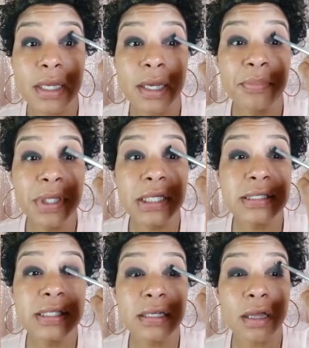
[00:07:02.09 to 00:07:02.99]
because
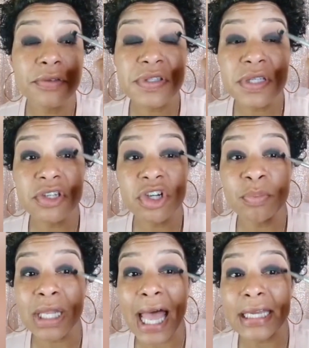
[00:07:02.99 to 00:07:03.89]
then all of a sudden your
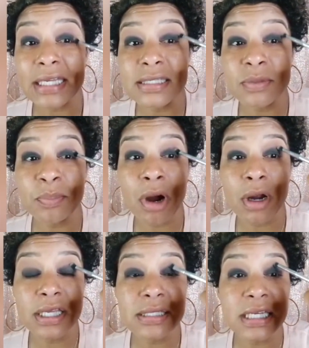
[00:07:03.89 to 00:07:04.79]
black is
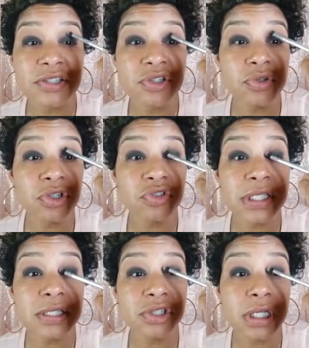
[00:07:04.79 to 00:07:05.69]
into your
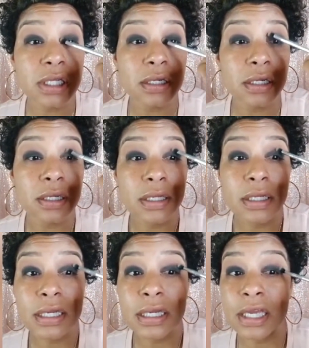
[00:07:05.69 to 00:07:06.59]
transition color.
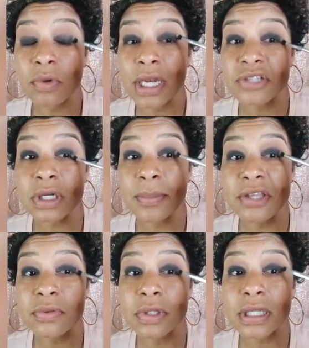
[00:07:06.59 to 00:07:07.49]
And we're not trying to make
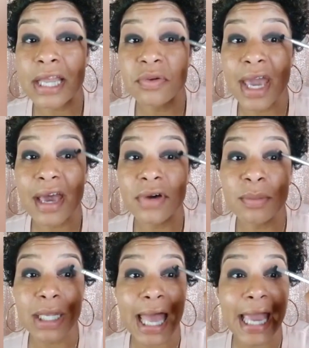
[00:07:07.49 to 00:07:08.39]
you look like you have a
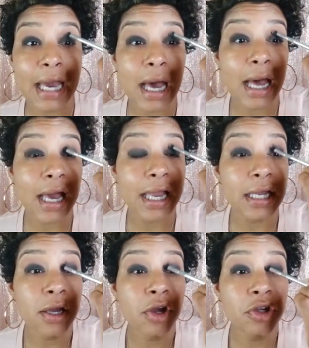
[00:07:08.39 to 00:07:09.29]
black eye.
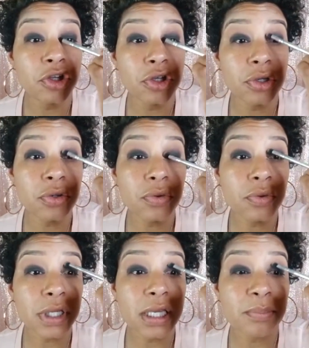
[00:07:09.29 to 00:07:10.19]
You
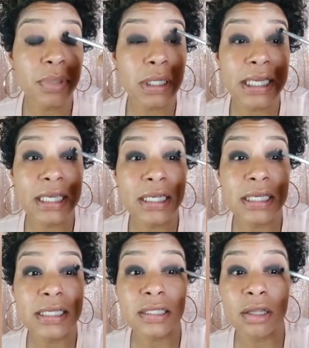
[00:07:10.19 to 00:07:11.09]
can blend
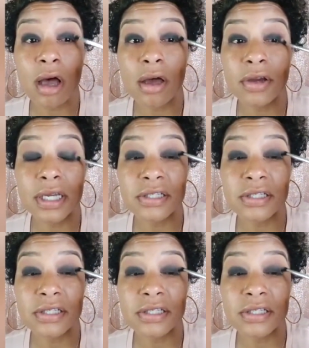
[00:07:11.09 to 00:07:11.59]
as long as